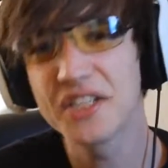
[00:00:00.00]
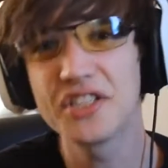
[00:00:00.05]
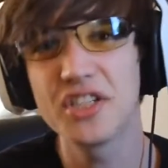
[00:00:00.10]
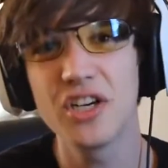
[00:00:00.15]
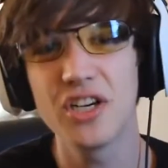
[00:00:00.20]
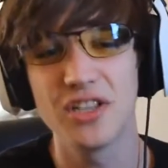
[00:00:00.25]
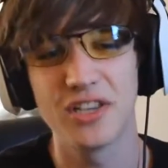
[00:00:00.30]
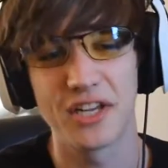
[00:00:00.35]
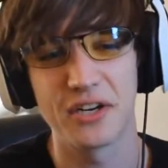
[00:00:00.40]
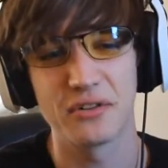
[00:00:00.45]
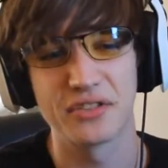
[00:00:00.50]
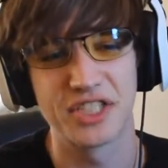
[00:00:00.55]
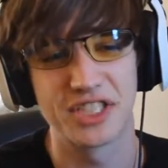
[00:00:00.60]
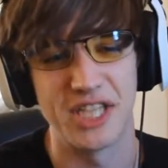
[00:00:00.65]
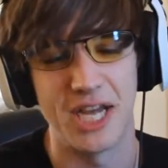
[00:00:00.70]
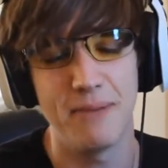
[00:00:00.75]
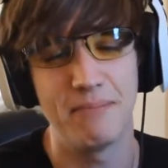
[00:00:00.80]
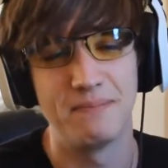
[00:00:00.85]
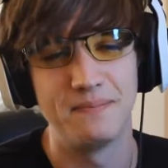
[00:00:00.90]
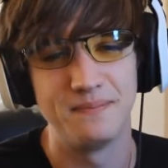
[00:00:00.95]
I just took a little
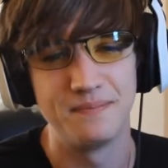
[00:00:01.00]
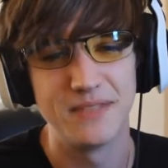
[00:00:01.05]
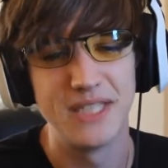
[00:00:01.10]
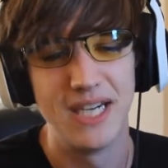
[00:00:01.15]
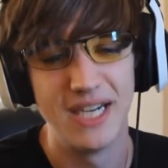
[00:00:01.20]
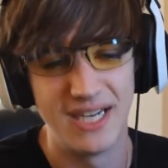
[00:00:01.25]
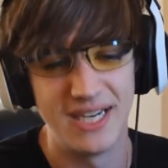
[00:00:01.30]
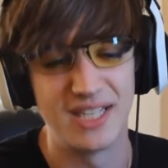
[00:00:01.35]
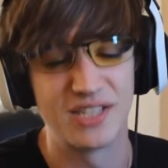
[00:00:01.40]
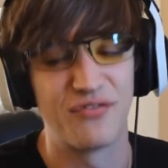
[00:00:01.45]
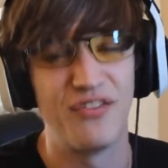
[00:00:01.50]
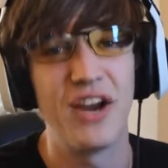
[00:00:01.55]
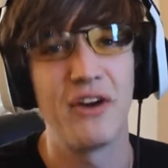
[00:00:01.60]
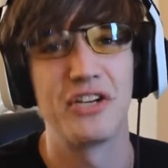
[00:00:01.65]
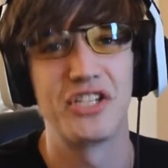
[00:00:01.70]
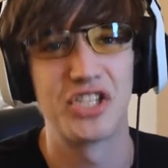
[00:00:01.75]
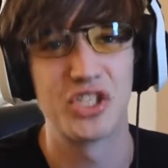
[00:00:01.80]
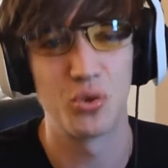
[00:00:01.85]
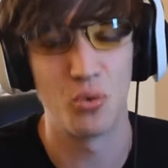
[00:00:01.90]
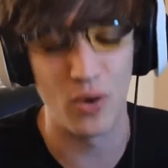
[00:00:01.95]
sip, and it's
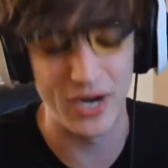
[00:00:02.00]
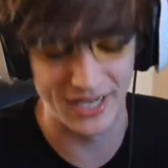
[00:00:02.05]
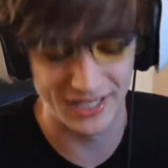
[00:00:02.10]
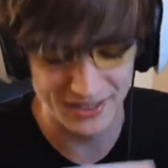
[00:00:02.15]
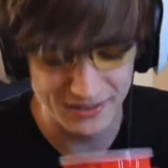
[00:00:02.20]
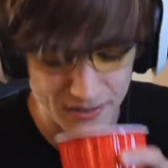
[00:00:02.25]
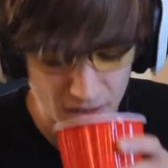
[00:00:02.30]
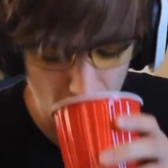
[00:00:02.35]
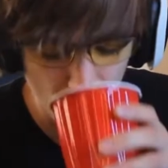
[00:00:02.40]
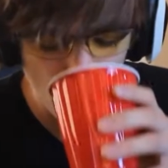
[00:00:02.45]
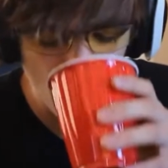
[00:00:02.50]
very sweet.